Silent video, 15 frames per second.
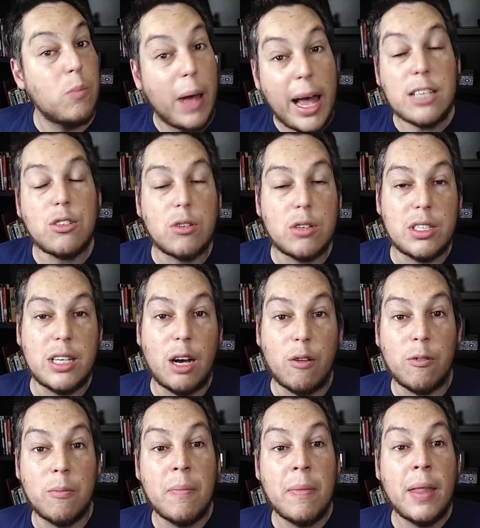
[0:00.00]
So ask
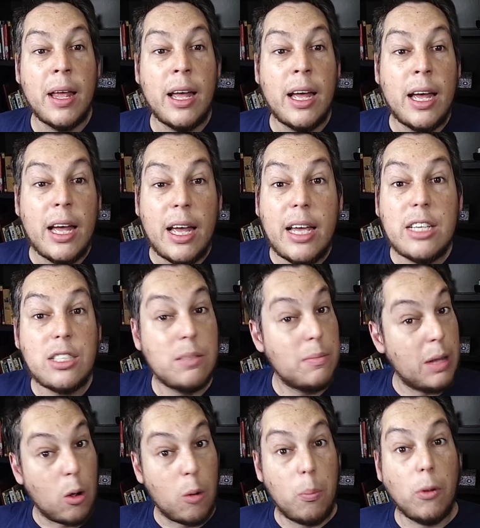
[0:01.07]
yourself
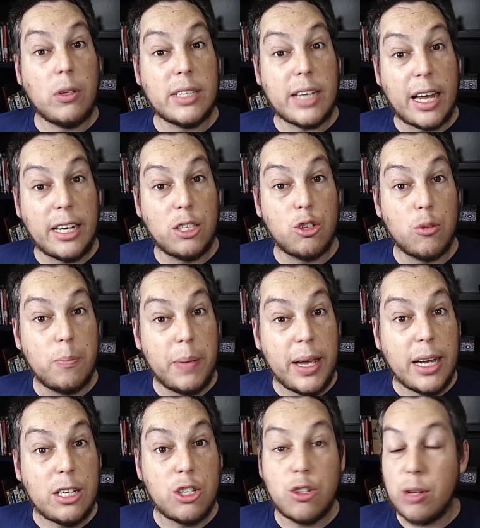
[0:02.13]
is the component getting too
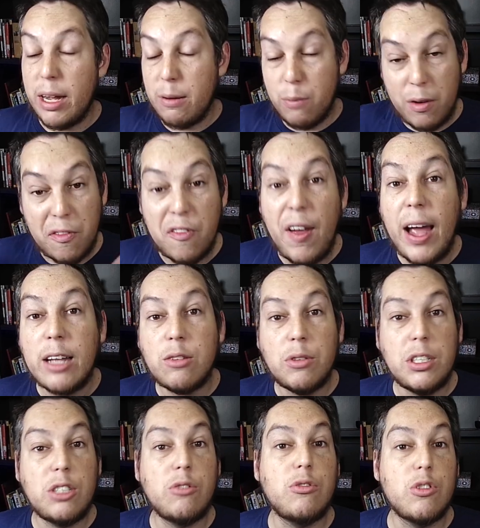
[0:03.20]
big? Should I
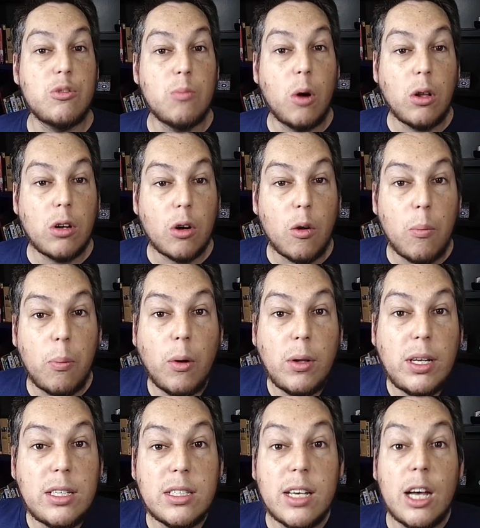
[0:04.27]
refactor it into smaller
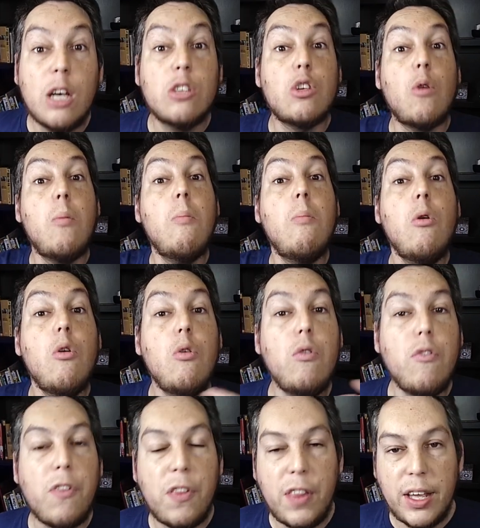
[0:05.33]
components? So
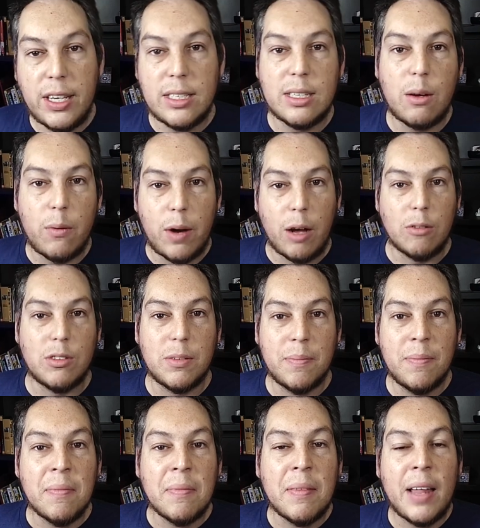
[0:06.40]
move things around.